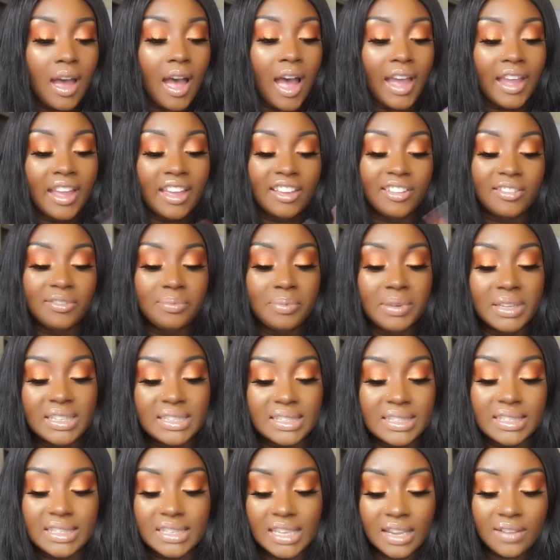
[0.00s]
I have
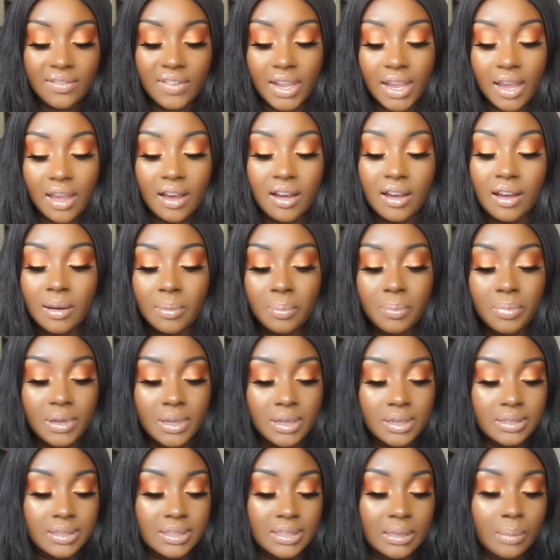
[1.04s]
been saving up
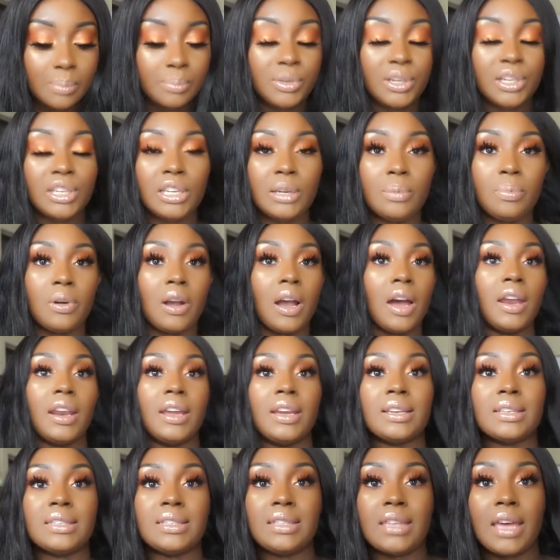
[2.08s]
some beauty
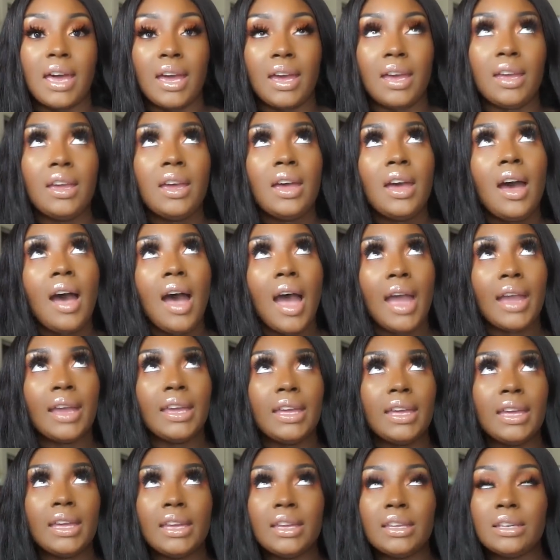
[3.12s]
products that I
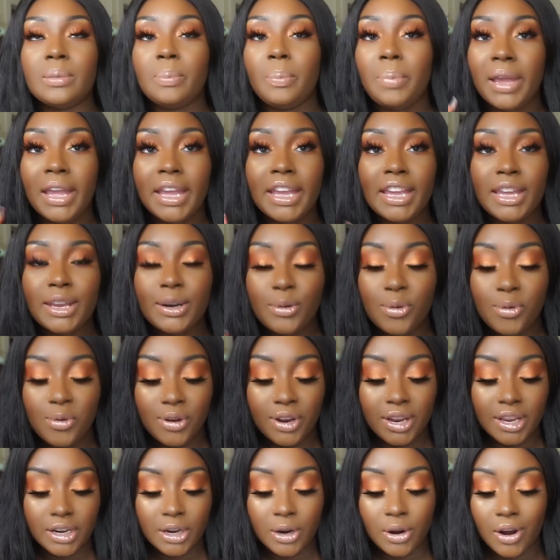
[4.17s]
hit pan
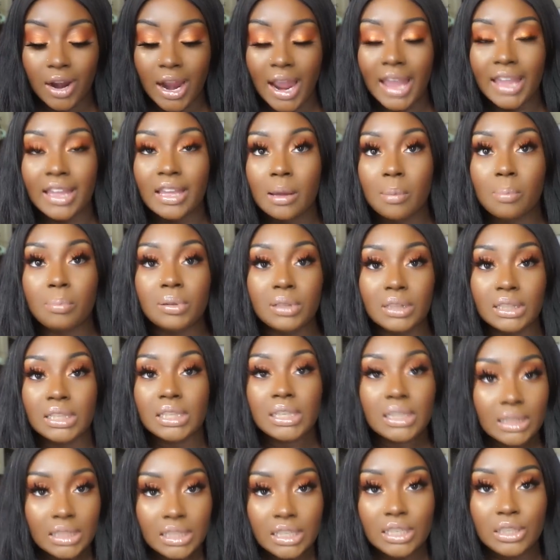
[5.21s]
on or I
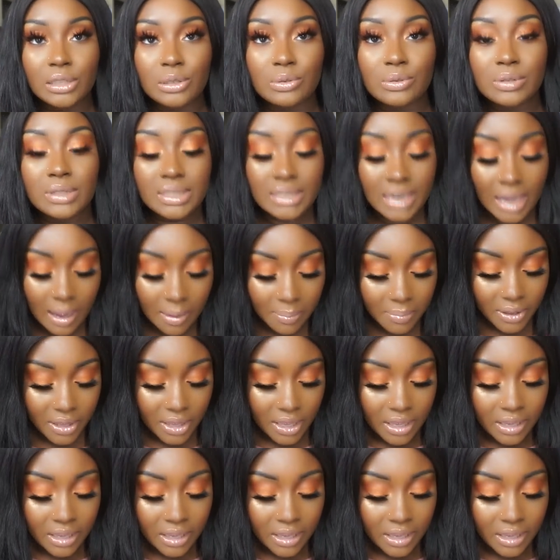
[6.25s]
completely used up.